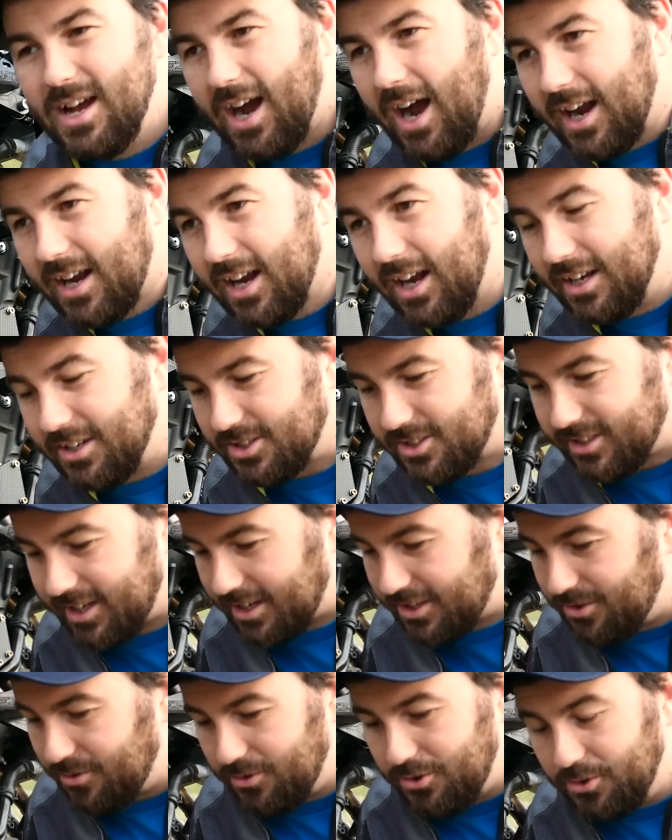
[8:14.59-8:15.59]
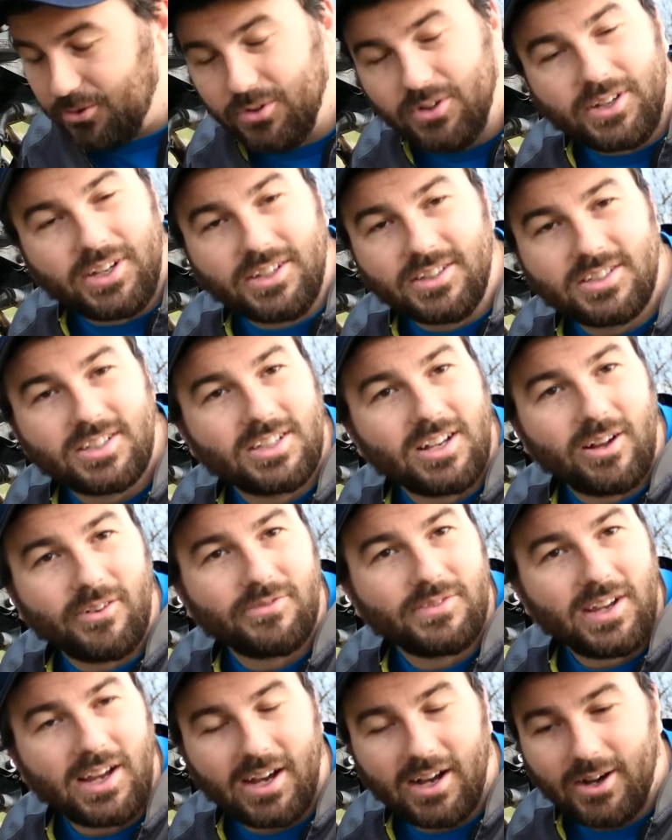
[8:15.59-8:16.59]
I kind of just like doing hooligan
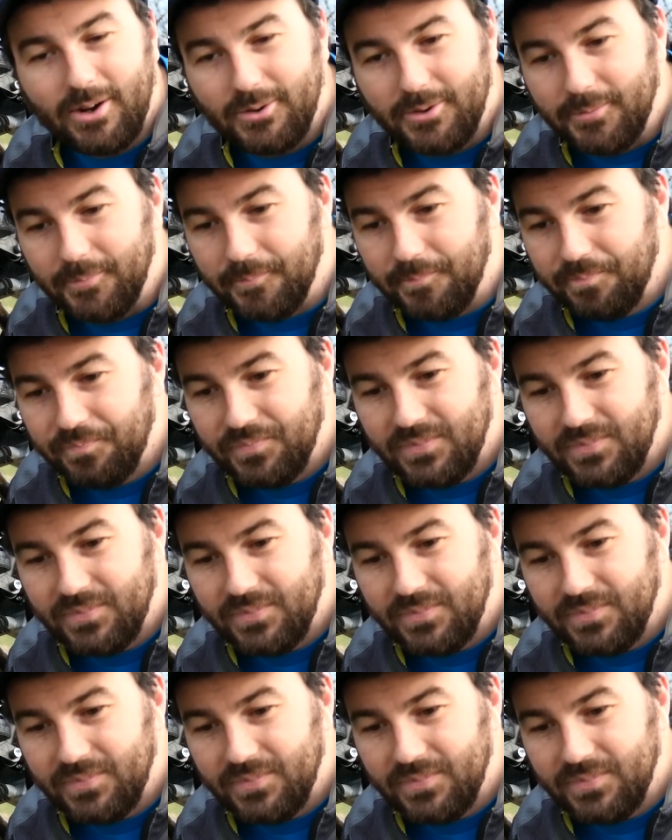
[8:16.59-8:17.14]
stuff now, and